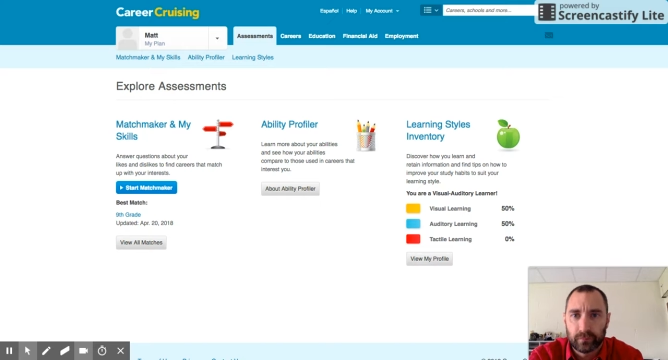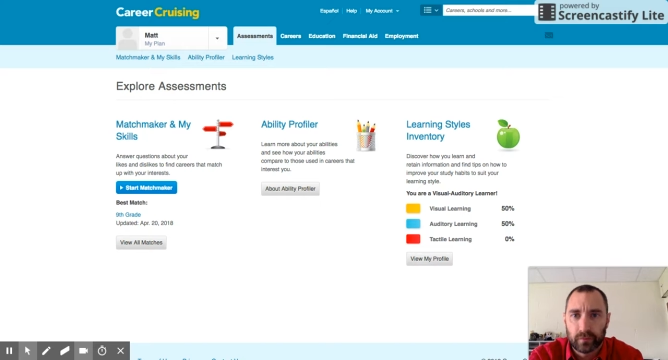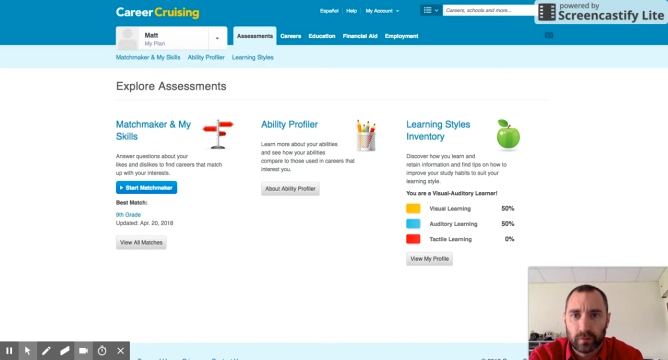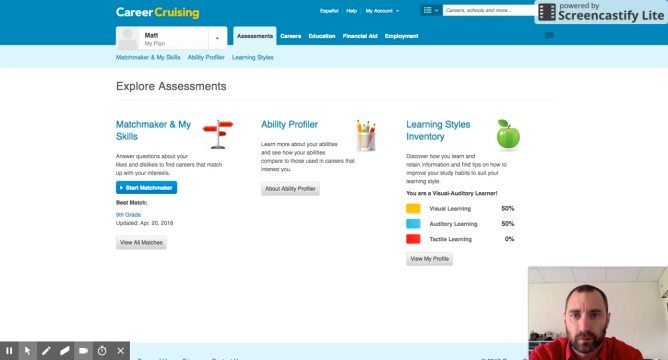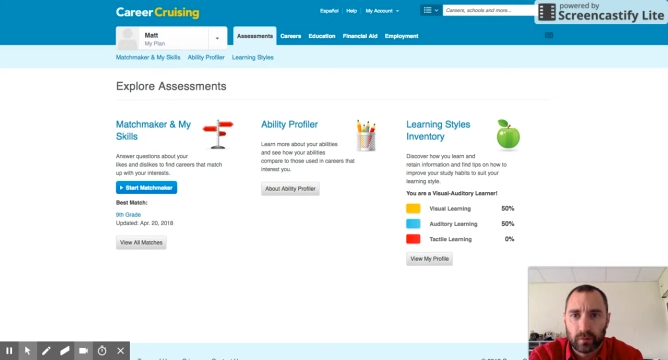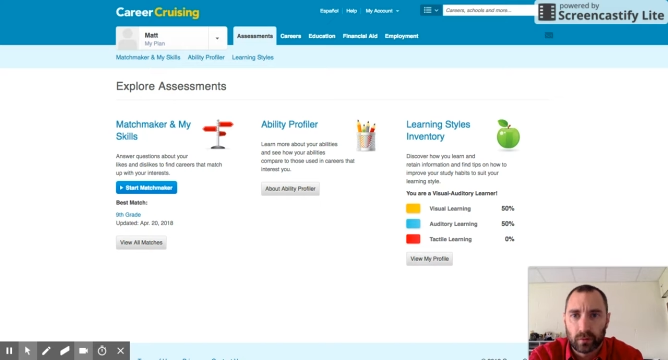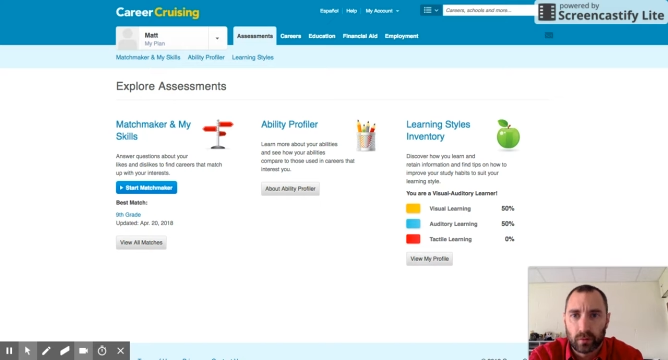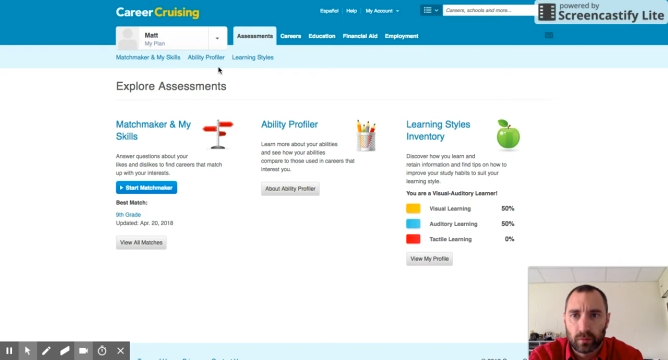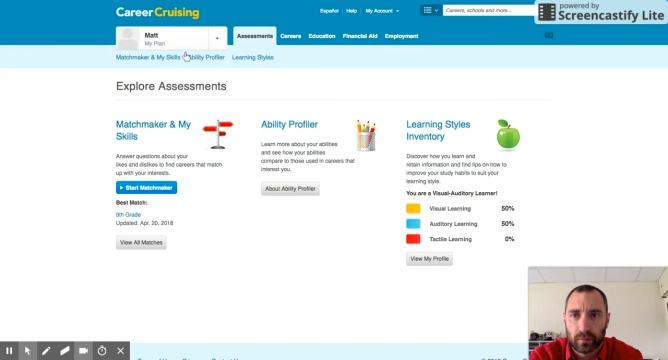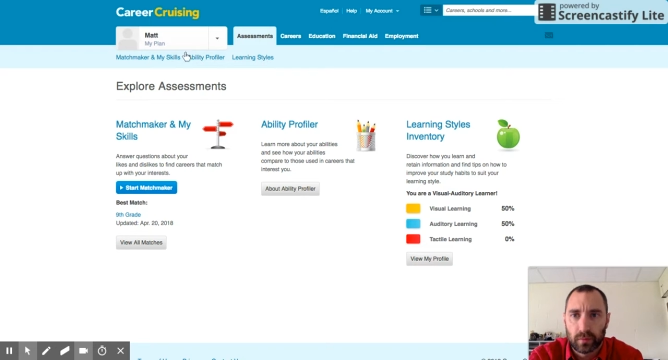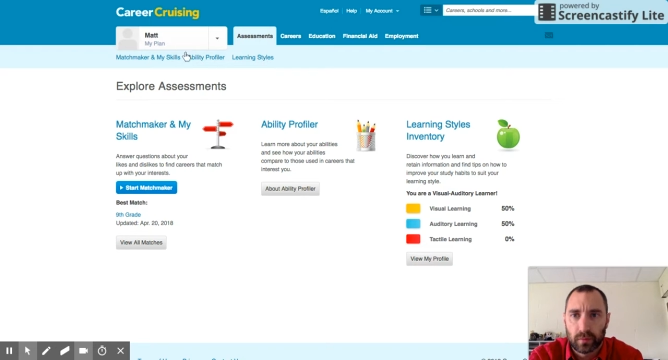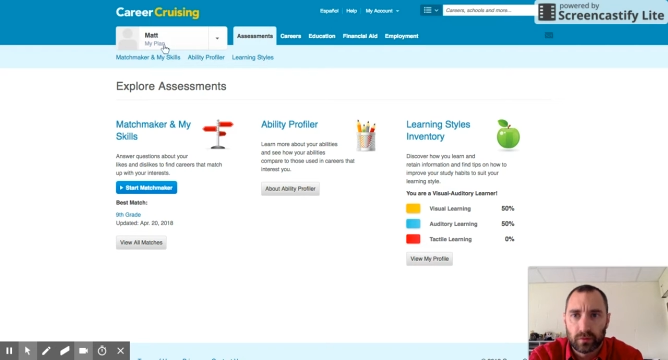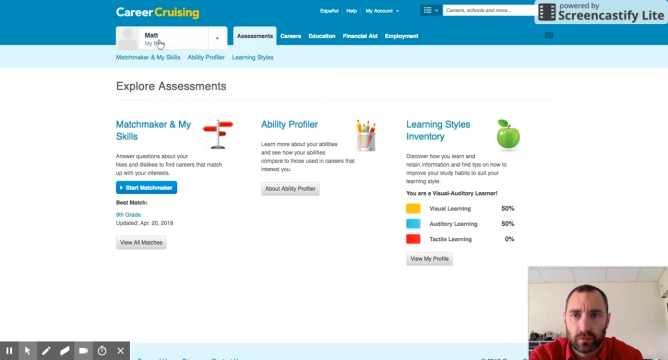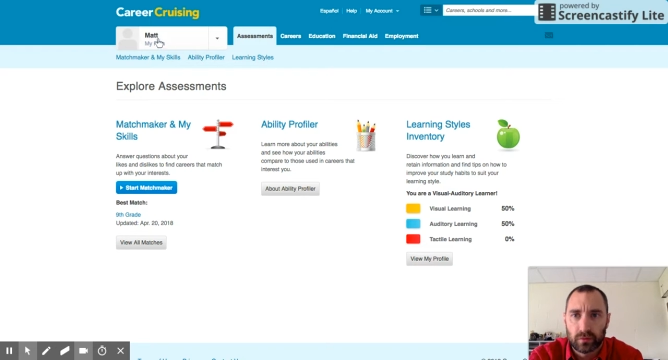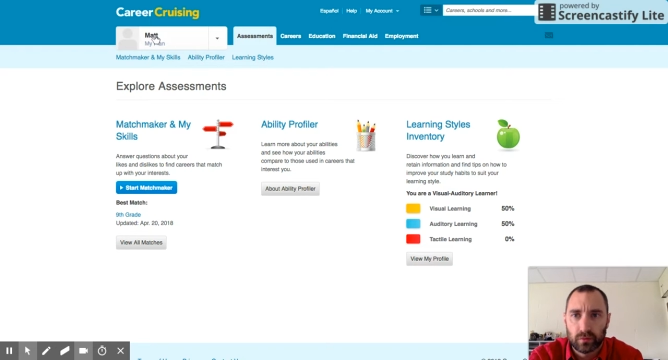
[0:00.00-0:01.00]
up here
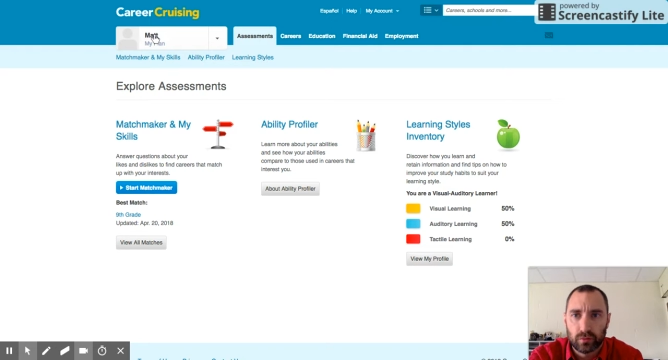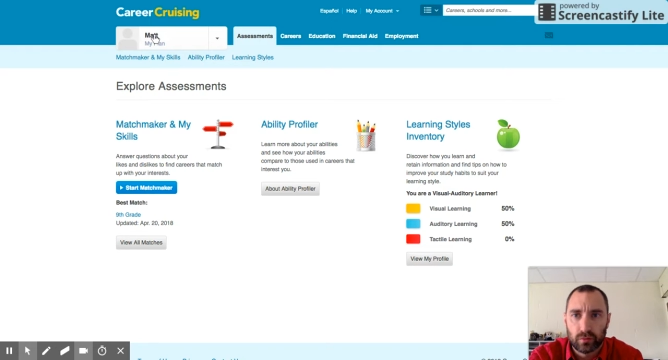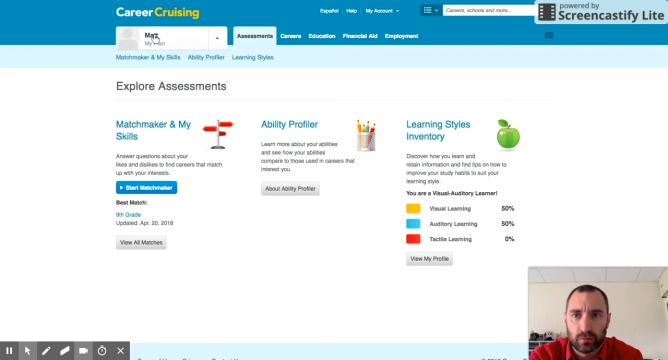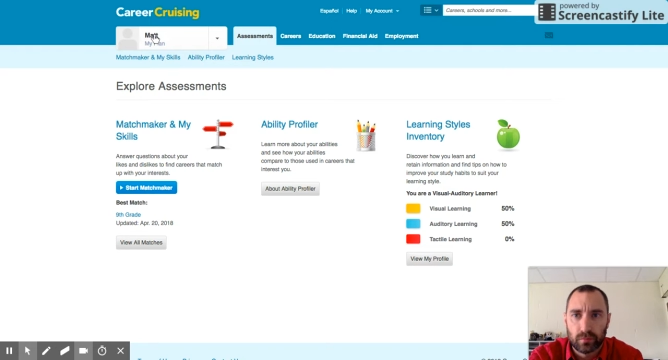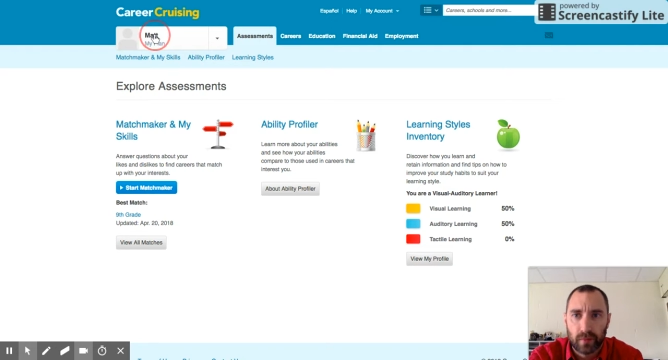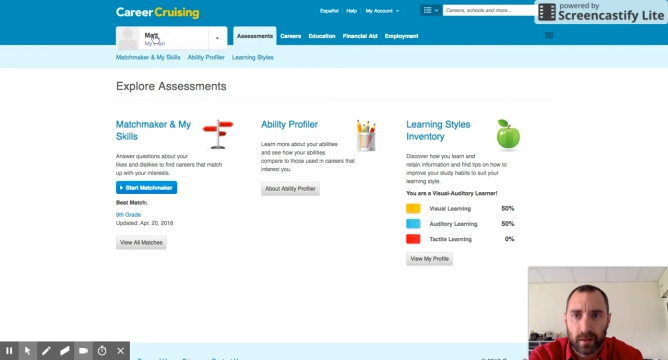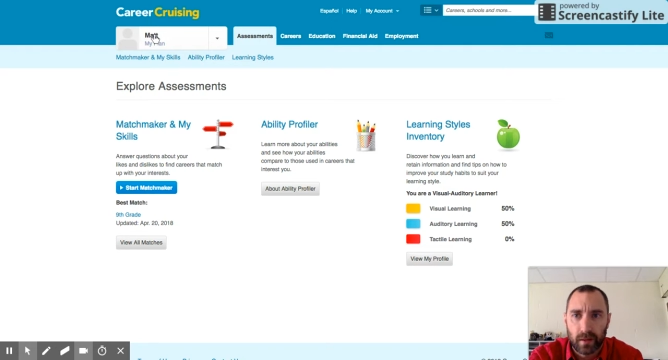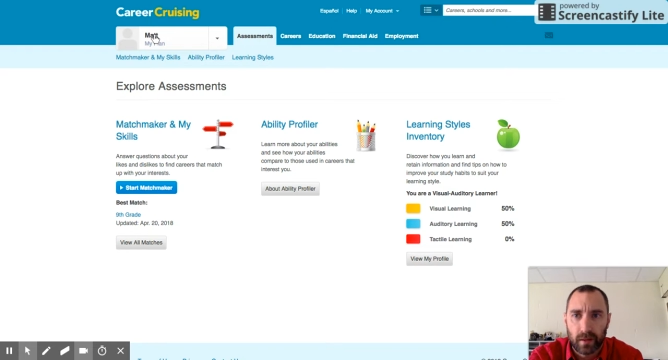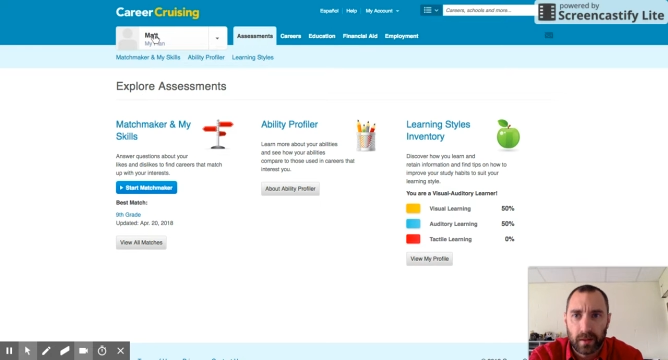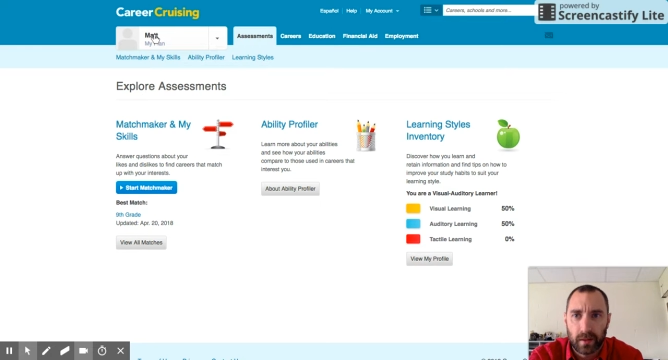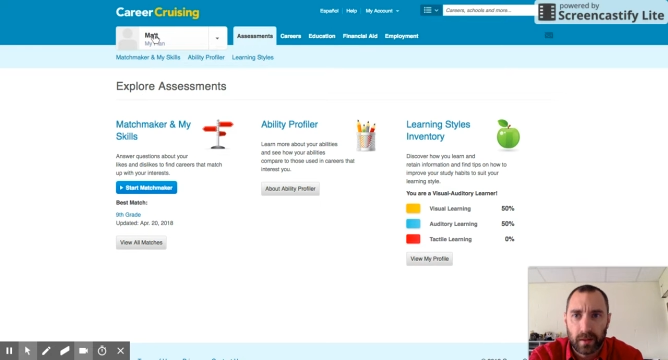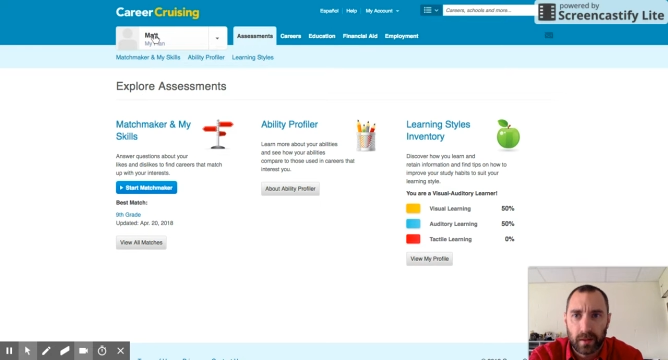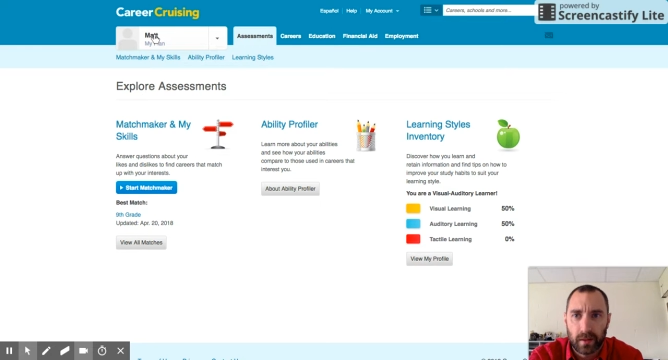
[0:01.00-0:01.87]
to My Plan.